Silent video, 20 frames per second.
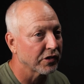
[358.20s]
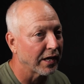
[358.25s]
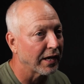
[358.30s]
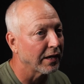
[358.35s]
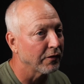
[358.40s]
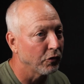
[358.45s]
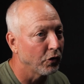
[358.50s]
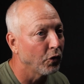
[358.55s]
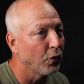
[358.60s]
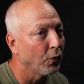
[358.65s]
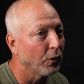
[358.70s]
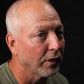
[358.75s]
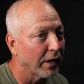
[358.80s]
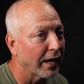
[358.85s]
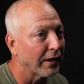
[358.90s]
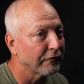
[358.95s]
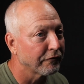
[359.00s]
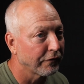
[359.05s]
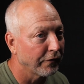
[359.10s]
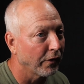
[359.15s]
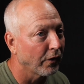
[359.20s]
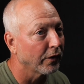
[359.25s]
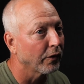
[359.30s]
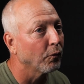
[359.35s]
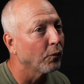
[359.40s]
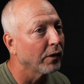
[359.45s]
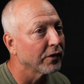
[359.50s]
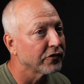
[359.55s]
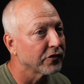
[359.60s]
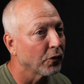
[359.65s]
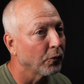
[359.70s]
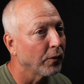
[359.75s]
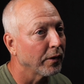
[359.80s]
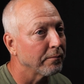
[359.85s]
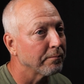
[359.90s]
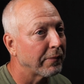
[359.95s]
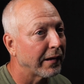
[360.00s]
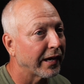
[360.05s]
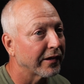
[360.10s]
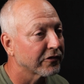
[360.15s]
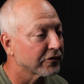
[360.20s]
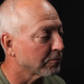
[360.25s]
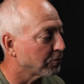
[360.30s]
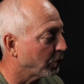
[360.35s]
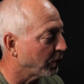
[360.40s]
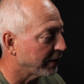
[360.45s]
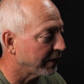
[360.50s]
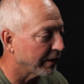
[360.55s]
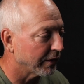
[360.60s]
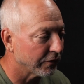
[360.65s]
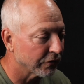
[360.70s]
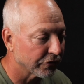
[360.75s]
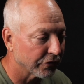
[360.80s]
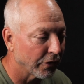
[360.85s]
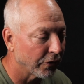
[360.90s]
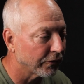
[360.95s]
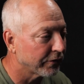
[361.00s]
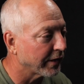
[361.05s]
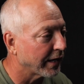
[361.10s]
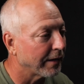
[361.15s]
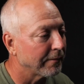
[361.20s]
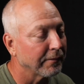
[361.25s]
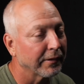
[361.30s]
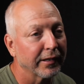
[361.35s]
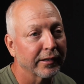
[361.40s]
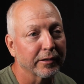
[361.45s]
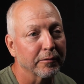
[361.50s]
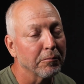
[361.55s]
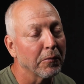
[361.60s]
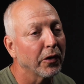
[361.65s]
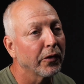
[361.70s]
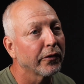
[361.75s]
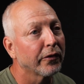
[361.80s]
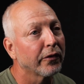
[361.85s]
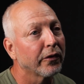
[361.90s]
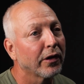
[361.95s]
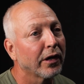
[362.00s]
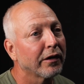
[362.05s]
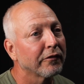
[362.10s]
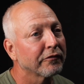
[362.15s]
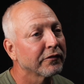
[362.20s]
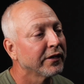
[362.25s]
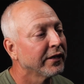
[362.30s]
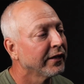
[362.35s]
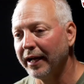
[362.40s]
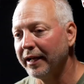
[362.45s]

I felt it once it went past the point and there's no time to get the motor off.